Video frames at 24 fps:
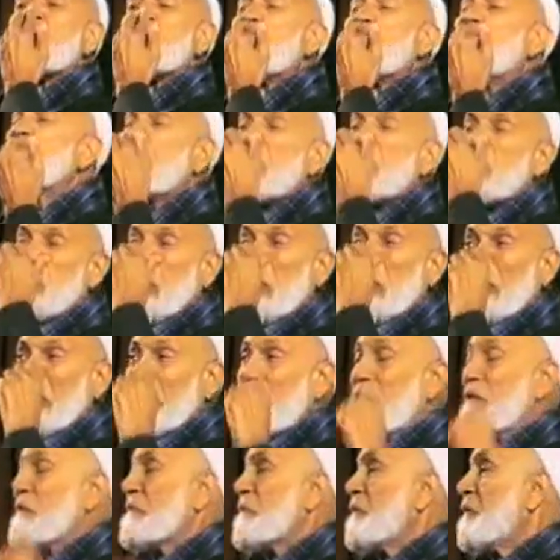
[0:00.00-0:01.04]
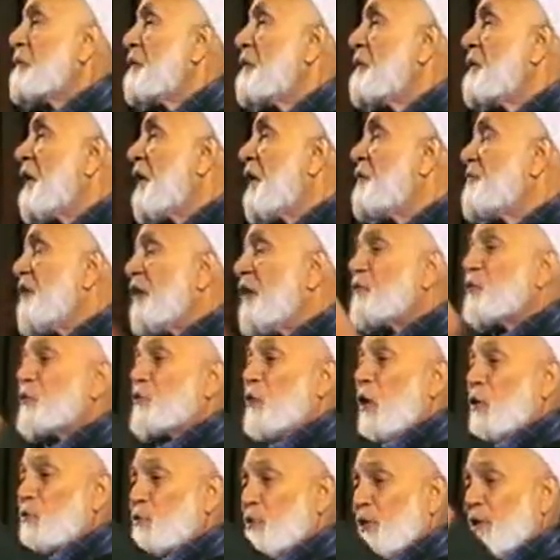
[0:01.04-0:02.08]
the nose is watering. And we have to
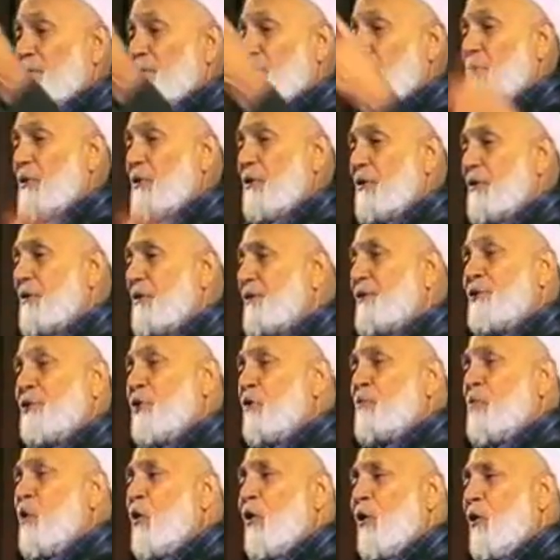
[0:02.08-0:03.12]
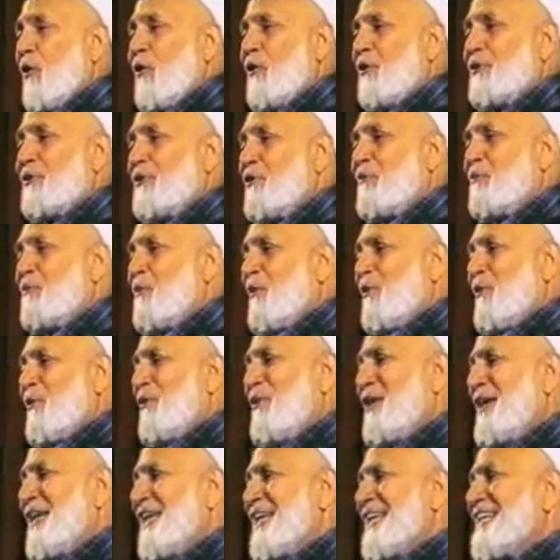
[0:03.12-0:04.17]
talk to the fellow. No more, no
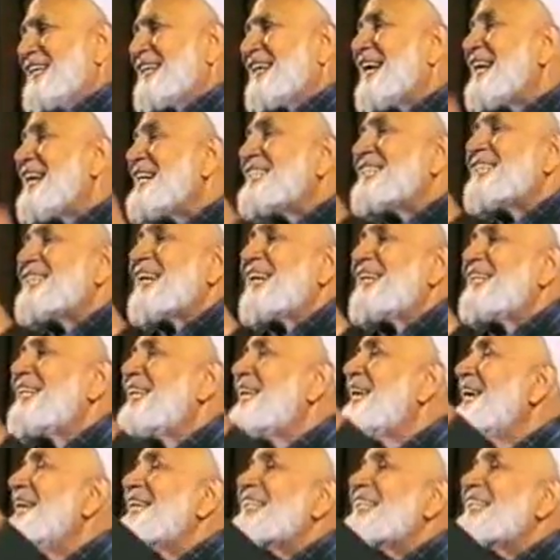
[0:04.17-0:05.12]
more. Culturally,